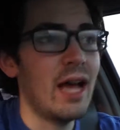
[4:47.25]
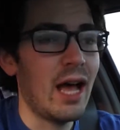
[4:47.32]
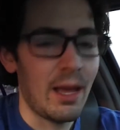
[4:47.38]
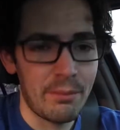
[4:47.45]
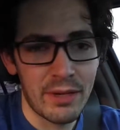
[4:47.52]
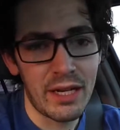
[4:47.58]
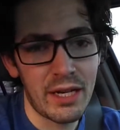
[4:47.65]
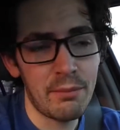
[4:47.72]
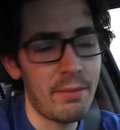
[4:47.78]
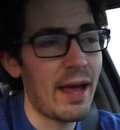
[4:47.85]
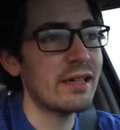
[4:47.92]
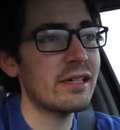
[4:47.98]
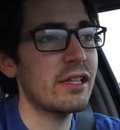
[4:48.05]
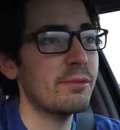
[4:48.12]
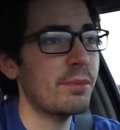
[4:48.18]
I'm getting
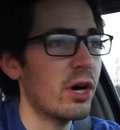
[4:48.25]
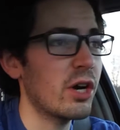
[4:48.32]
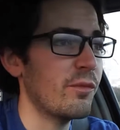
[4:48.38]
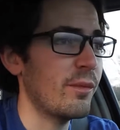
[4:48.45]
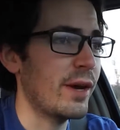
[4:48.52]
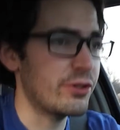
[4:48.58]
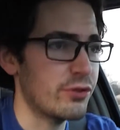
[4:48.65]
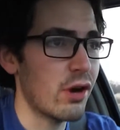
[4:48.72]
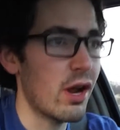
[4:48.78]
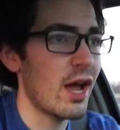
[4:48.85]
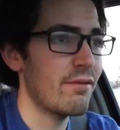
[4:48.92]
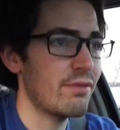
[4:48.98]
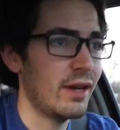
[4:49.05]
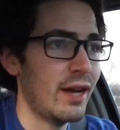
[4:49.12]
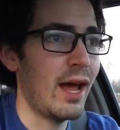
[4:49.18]
back to the part of my
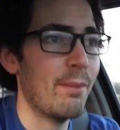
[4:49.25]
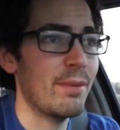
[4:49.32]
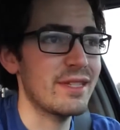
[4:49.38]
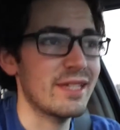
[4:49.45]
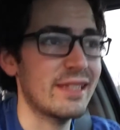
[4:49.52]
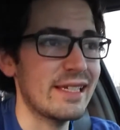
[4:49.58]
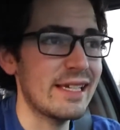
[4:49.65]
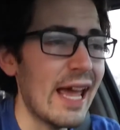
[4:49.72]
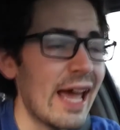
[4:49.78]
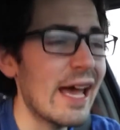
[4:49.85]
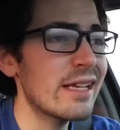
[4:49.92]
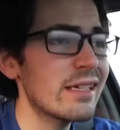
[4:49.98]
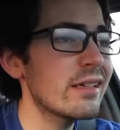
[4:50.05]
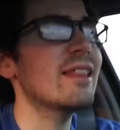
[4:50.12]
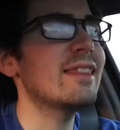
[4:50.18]
drive that happens at the
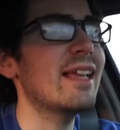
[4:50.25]
end